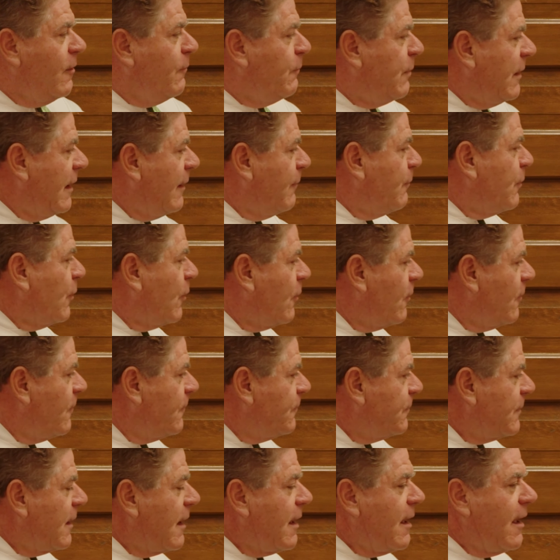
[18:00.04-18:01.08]
of people,
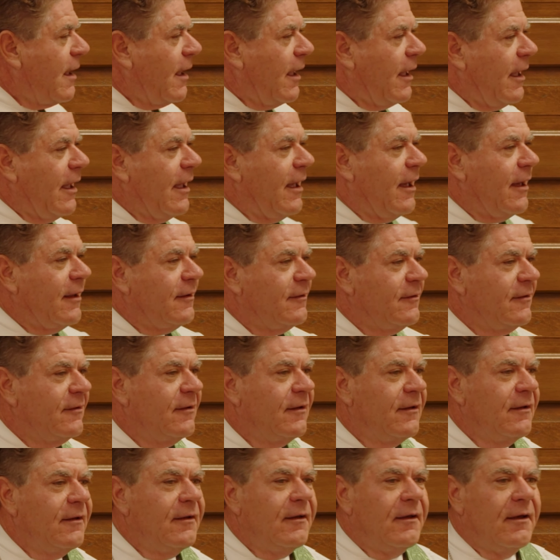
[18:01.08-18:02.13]
and
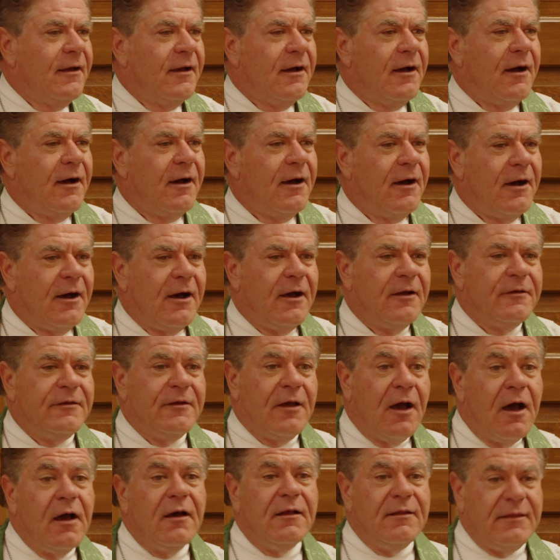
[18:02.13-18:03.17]
a
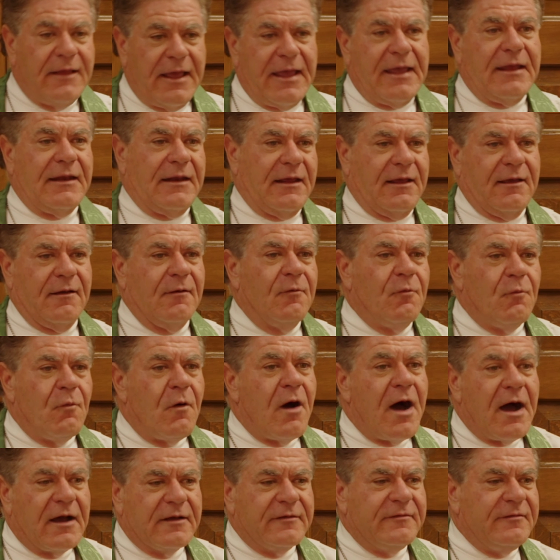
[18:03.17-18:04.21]
young lady
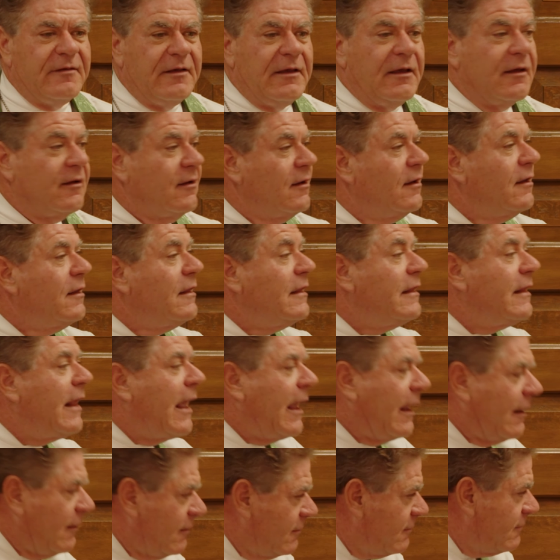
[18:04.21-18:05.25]
walks in
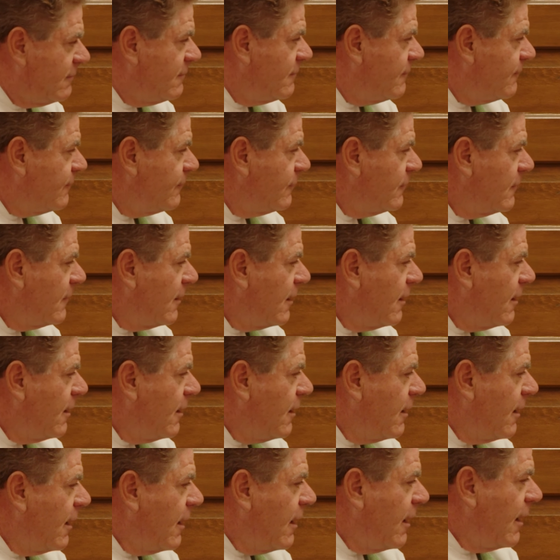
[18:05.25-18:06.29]
late
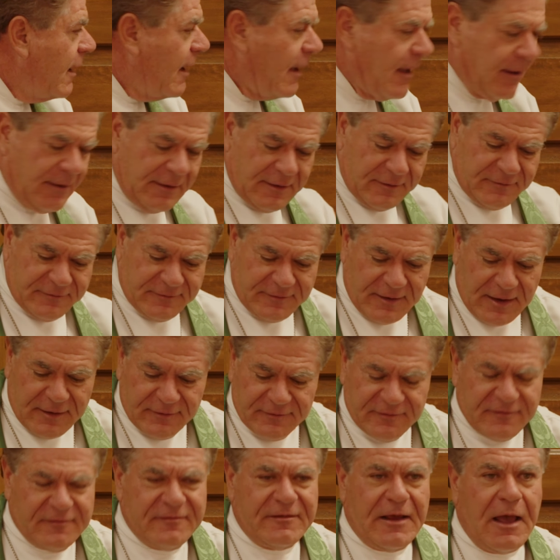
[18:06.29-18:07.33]
and he
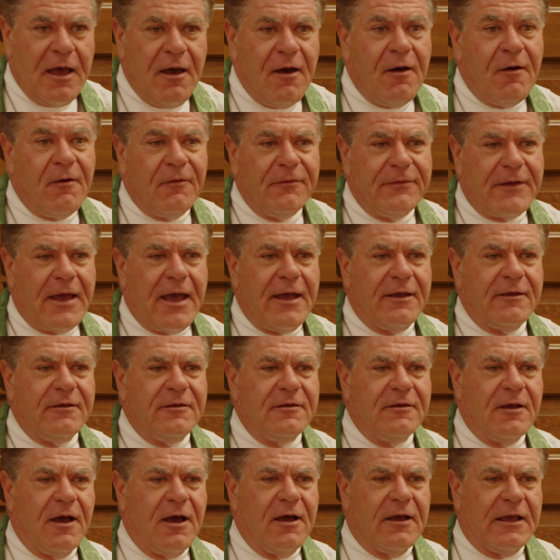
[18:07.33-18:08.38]
says, Tell that
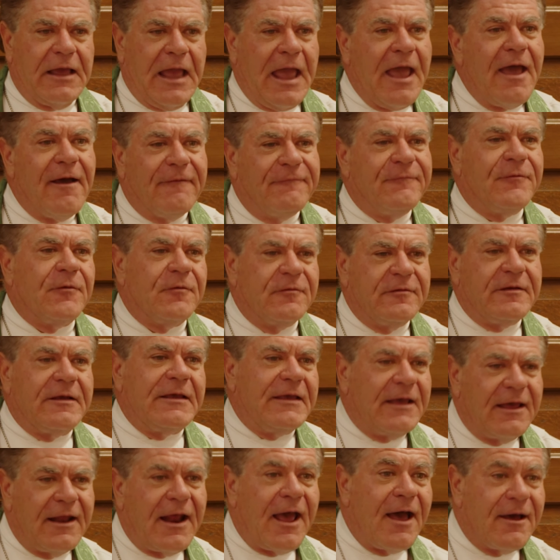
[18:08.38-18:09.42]
young heifer to
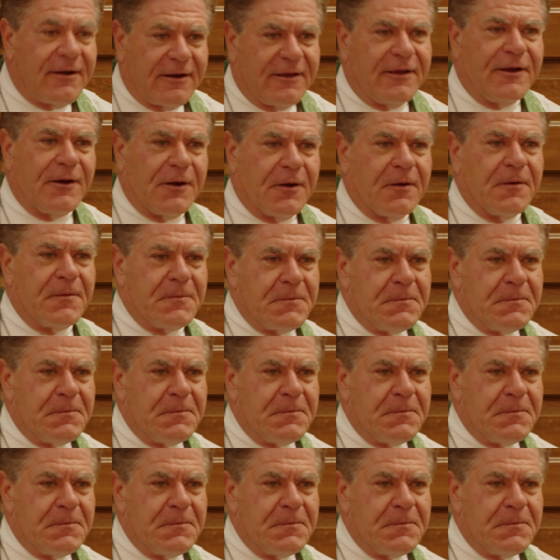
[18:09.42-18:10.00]
get out of here.